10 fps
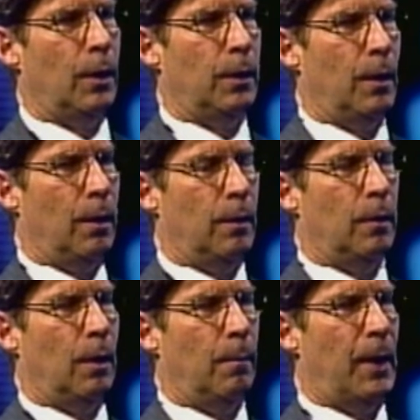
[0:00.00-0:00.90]
the
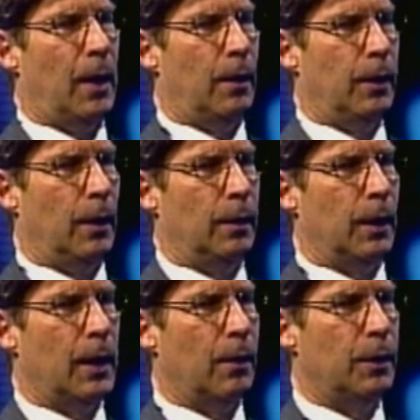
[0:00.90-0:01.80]

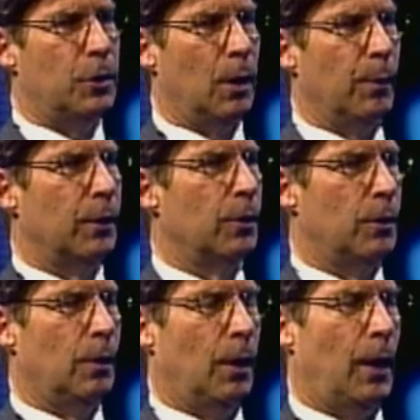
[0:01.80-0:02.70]
county
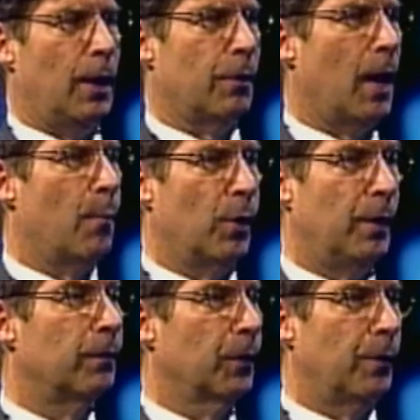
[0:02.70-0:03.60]
chairman has a lot more
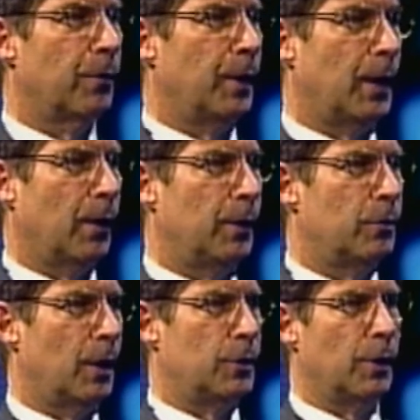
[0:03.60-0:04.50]
influence than a county
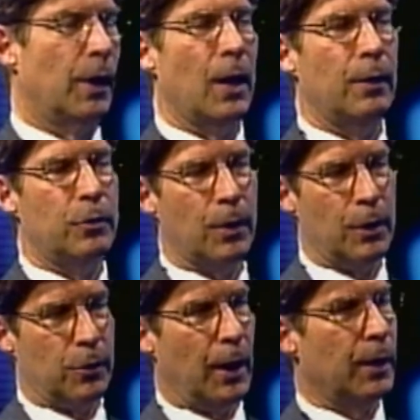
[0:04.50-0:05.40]
treasurer. A county
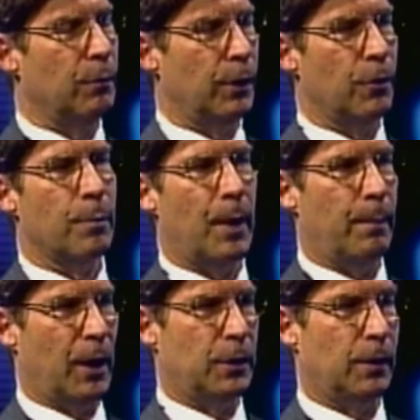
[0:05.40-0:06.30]
treasurer, I can reduce my
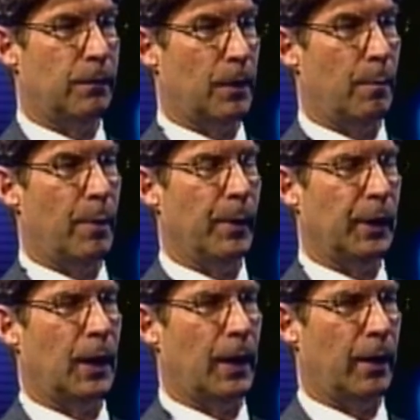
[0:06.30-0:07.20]
budget from $1
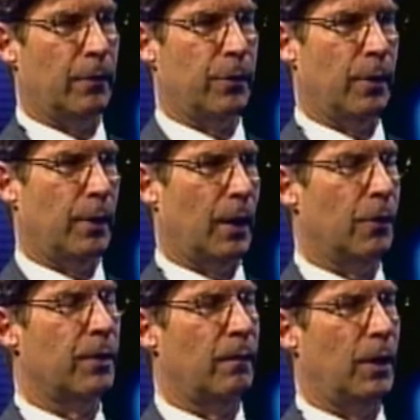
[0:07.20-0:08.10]
million a year down to
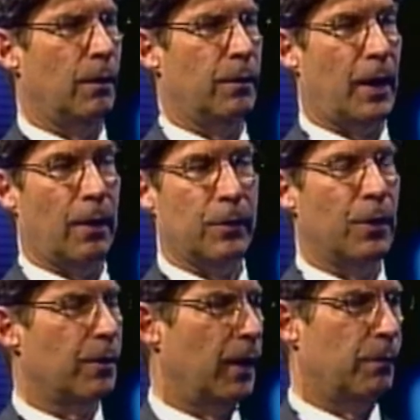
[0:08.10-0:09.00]
$700,000
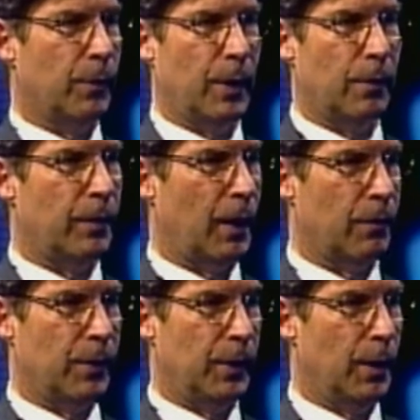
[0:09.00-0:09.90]
and save
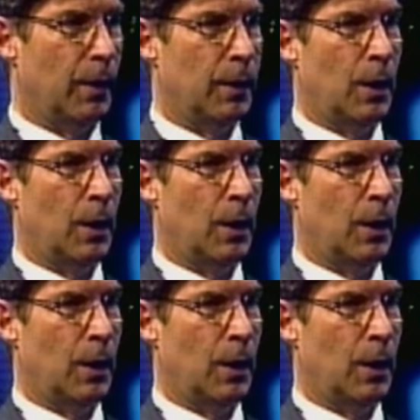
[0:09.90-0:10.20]
$300,000 a year.